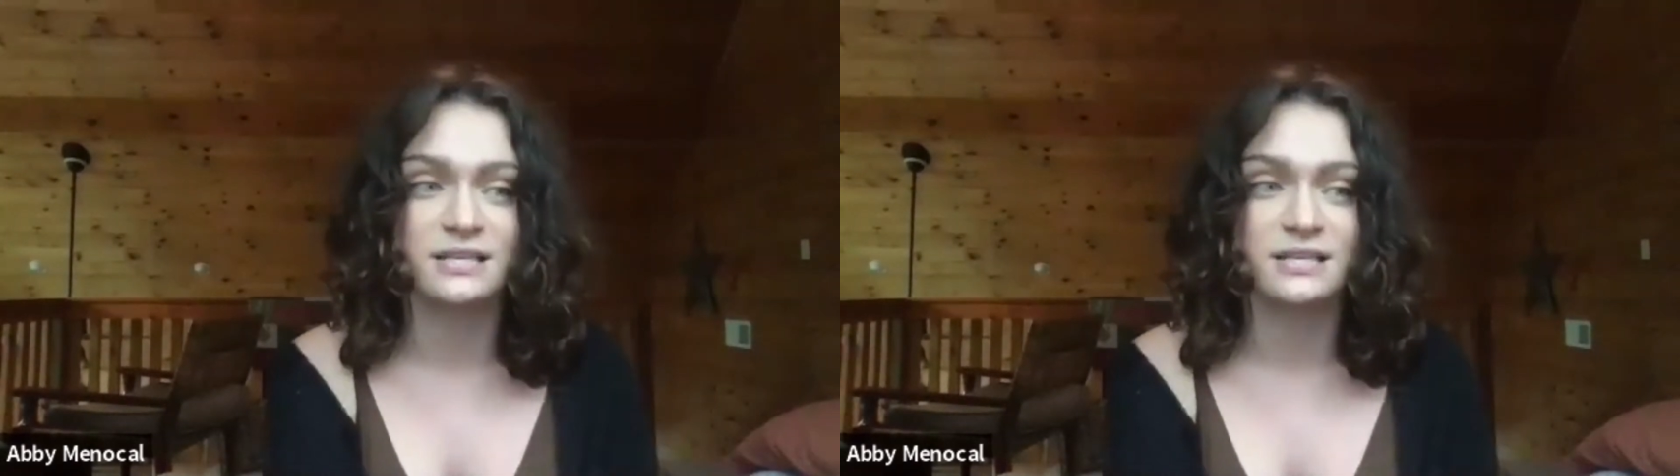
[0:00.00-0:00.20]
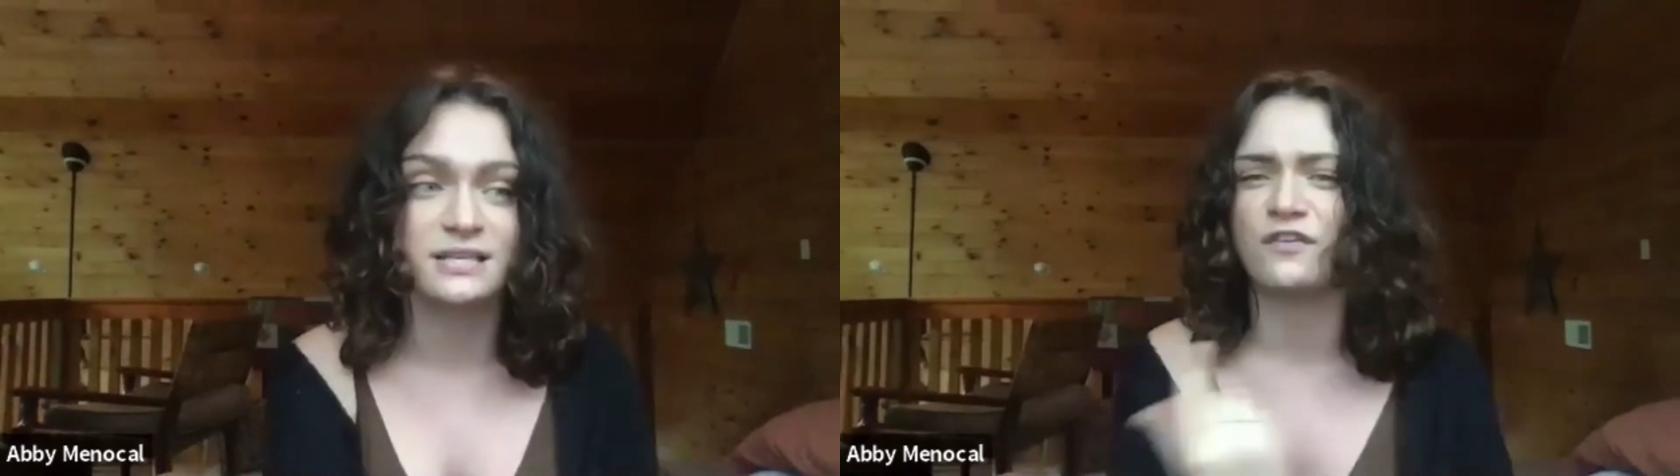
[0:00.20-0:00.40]

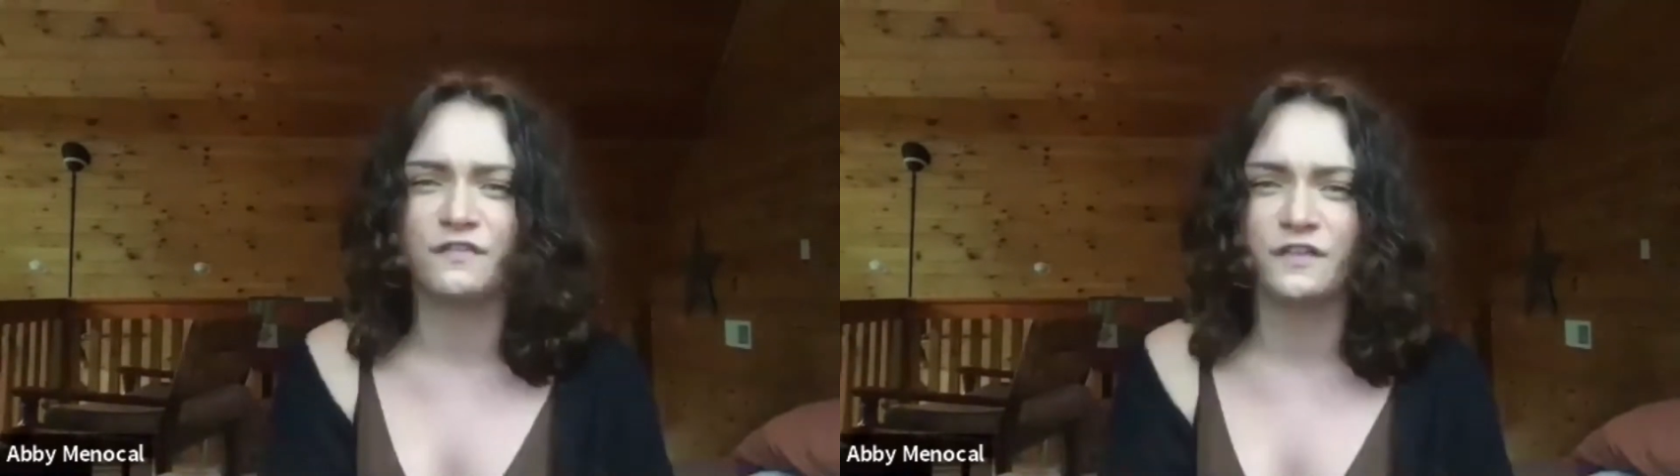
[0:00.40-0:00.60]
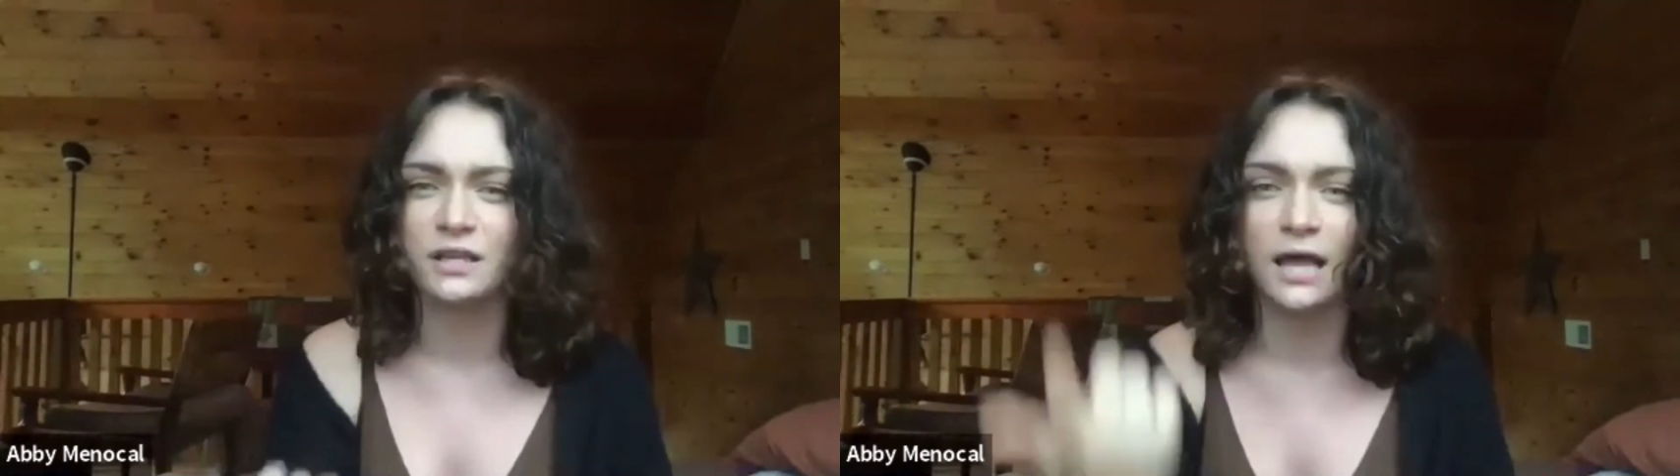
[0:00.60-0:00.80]
I never
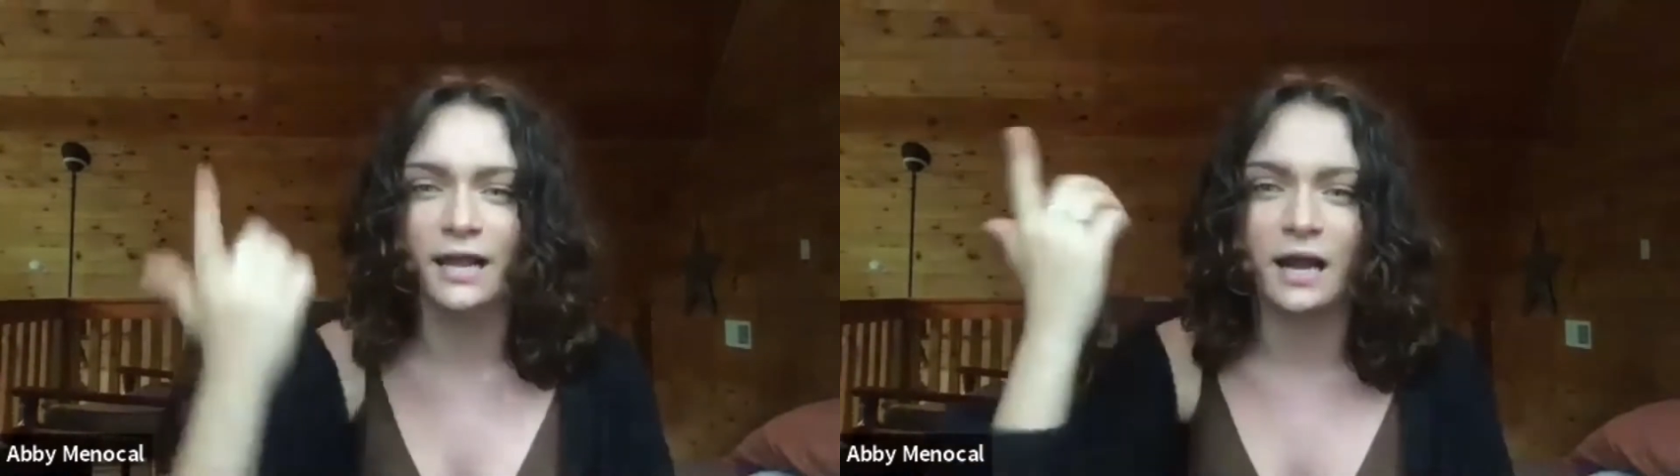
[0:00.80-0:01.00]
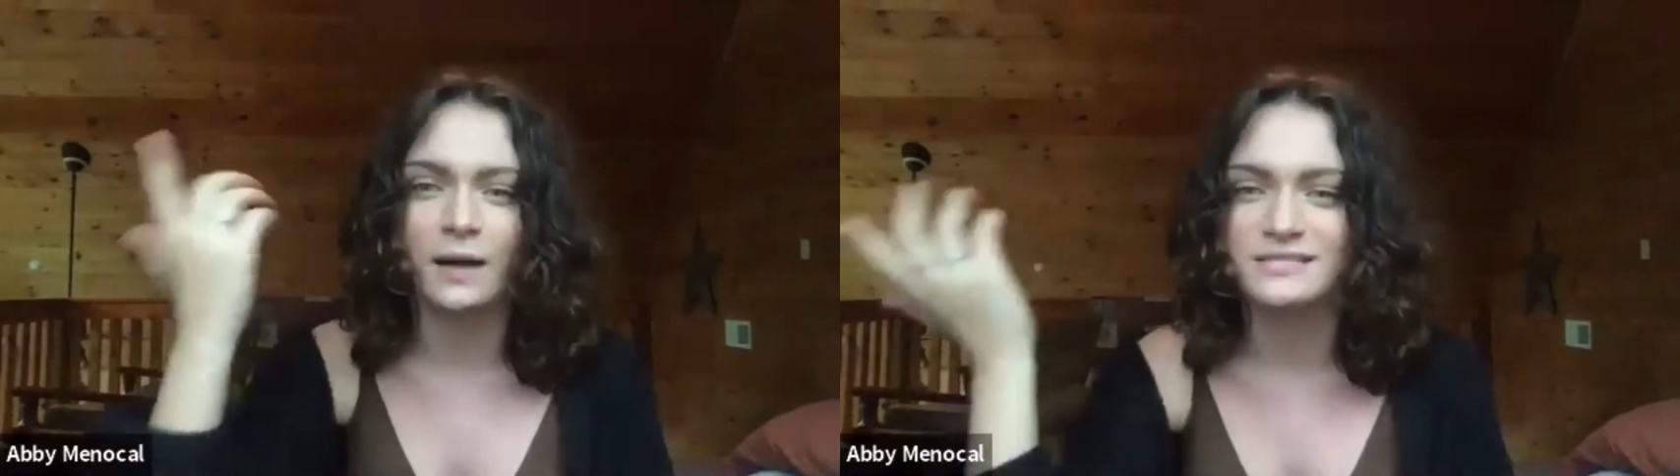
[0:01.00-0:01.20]
feel
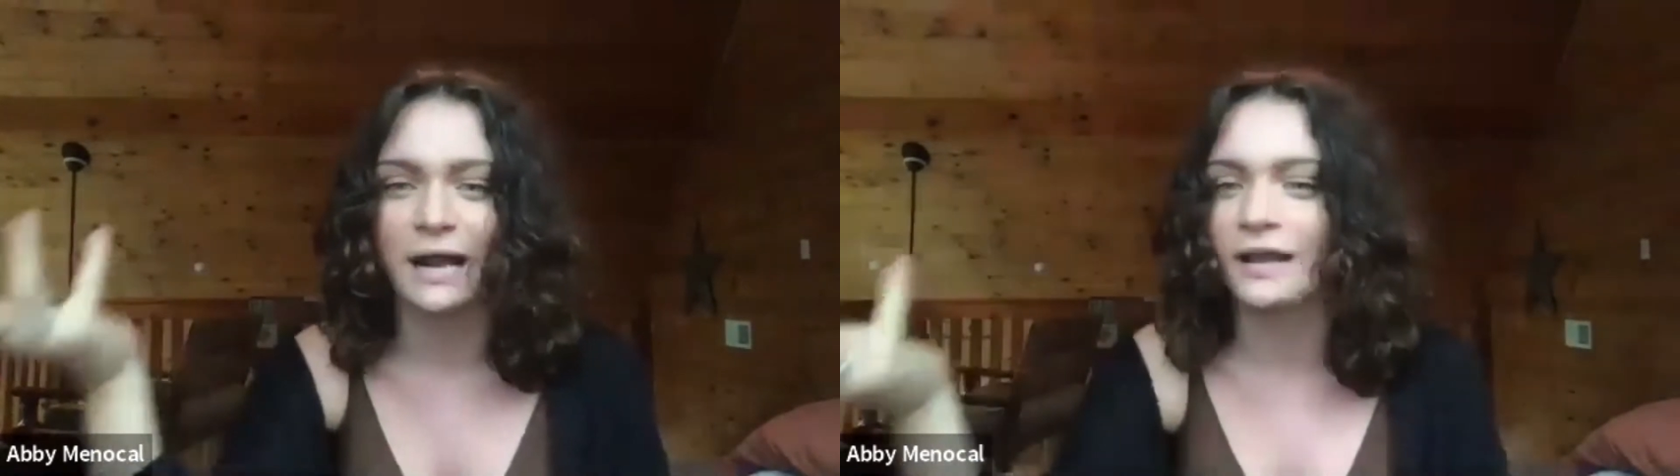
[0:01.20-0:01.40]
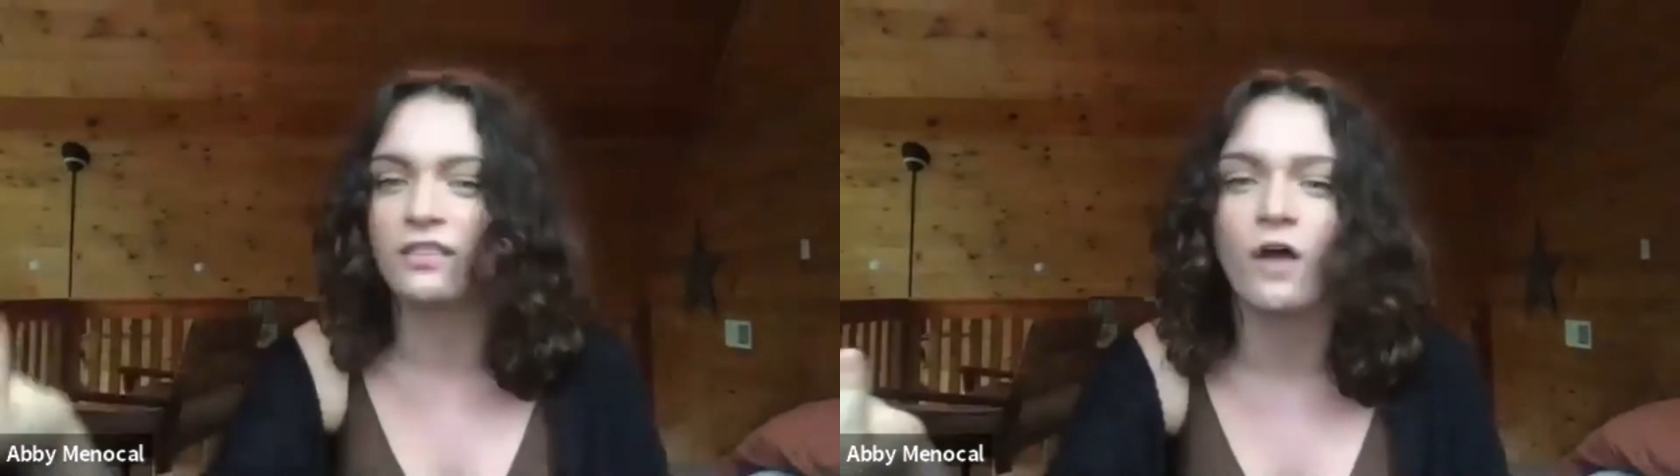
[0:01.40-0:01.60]
like I'm a
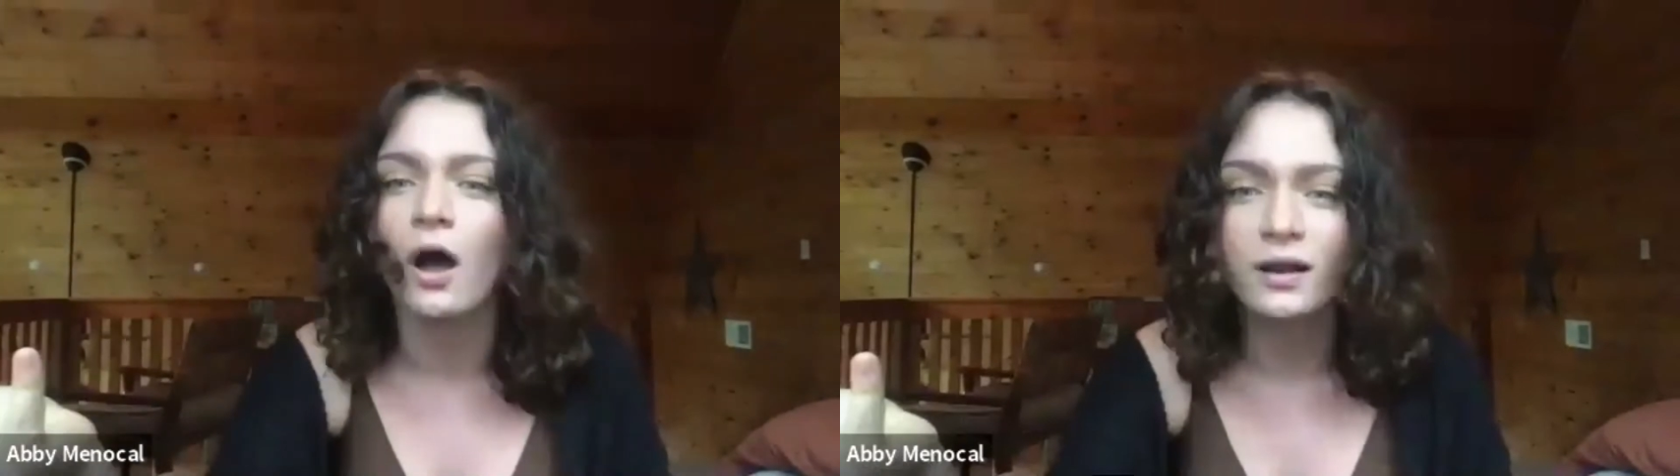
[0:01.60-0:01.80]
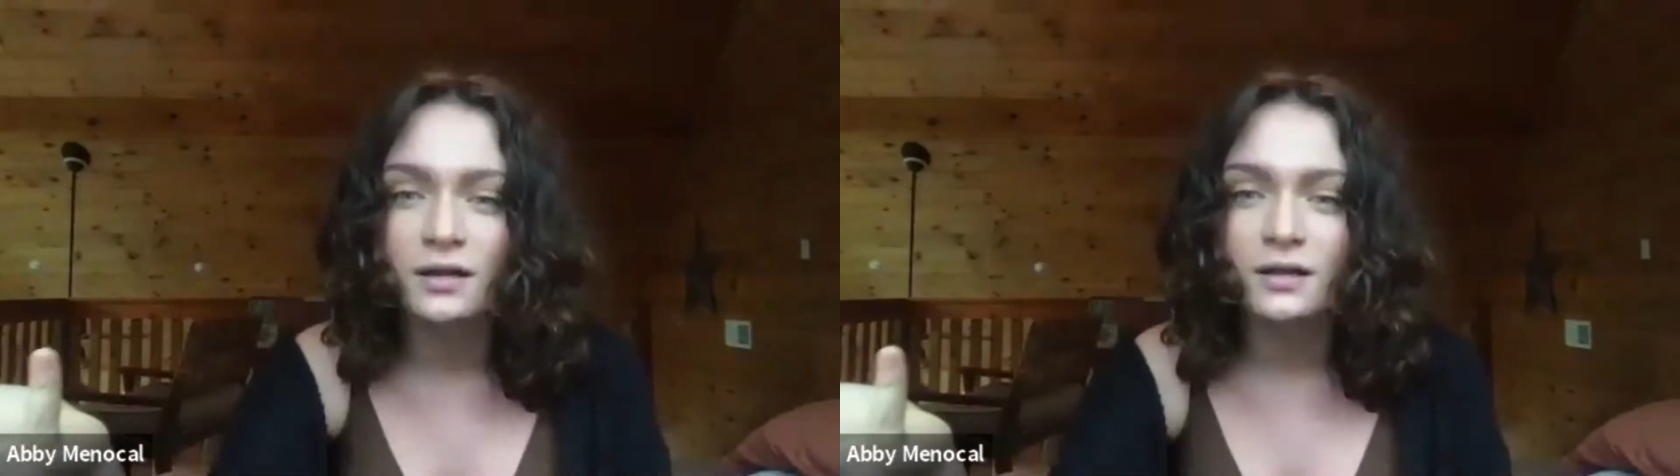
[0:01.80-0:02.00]
second thought.